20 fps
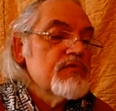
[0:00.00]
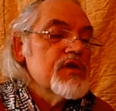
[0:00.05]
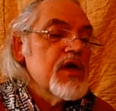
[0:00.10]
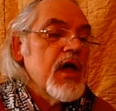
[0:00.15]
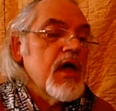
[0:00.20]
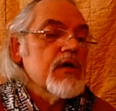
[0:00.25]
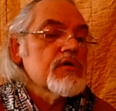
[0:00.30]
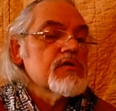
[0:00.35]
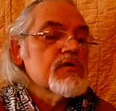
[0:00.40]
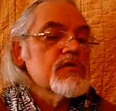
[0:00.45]

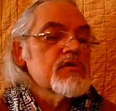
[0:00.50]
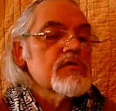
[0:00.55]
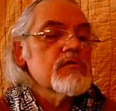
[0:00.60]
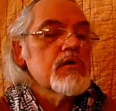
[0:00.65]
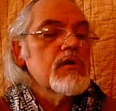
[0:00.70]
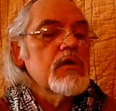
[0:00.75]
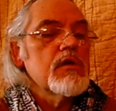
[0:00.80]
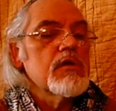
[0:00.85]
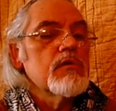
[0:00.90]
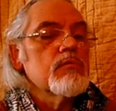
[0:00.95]
Jackson
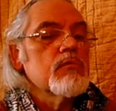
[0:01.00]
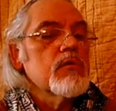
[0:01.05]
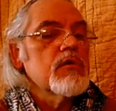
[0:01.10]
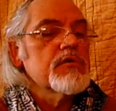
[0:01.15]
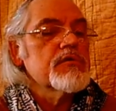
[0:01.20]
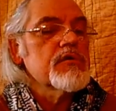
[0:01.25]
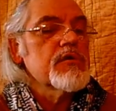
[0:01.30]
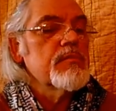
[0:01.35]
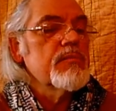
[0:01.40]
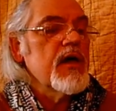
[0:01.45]
Street in
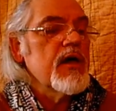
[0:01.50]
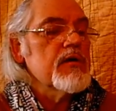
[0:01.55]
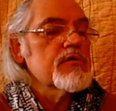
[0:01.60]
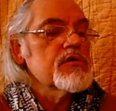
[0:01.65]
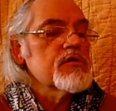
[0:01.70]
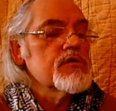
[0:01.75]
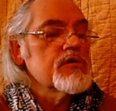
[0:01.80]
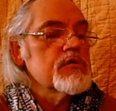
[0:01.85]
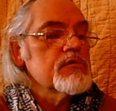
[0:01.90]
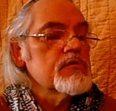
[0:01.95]
Worcester,
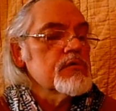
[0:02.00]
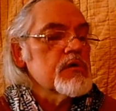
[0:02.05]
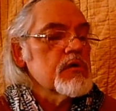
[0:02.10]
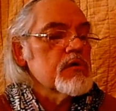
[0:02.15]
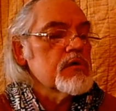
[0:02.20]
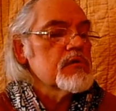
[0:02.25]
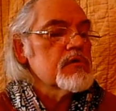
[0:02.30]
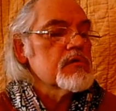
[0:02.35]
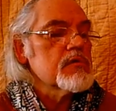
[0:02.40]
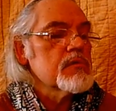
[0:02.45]

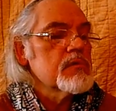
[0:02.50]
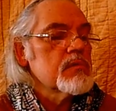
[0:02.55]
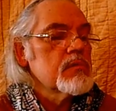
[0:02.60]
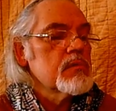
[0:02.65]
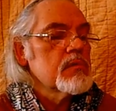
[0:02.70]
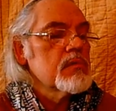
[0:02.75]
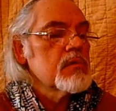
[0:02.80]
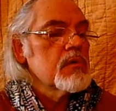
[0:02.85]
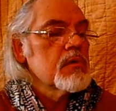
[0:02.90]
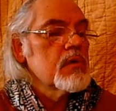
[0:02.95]
Massachusetts
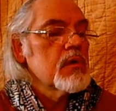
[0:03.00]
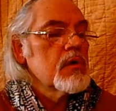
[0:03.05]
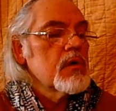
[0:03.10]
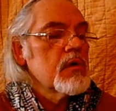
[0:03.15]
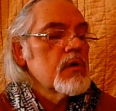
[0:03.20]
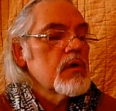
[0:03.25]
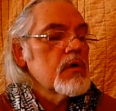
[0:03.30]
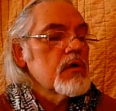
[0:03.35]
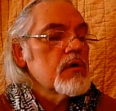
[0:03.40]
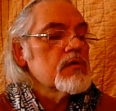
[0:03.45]

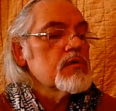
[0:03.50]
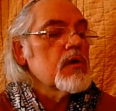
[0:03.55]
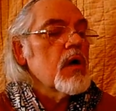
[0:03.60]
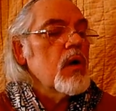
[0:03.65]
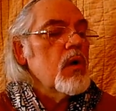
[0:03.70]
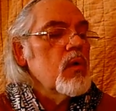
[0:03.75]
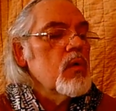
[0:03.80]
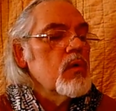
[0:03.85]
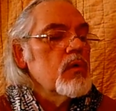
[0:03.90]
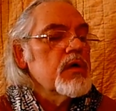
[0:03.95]
is an
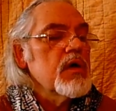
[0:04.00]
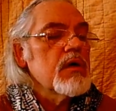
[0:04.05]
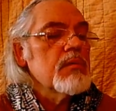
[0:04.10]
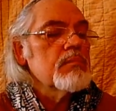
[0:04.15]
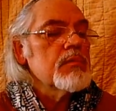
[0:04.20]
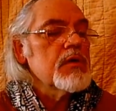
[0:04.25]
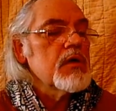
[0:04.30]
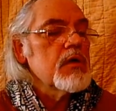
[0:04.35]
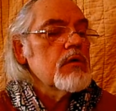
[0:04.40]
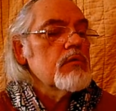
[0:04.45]
old,
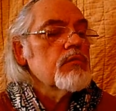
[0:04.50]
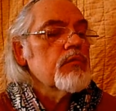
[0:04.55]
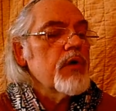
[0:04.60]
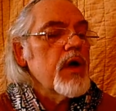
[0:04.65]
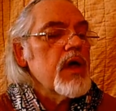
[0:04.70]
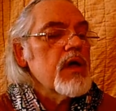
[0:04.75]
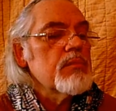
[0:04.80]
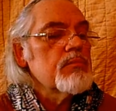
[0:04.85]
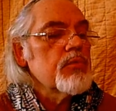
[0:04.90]
empty, red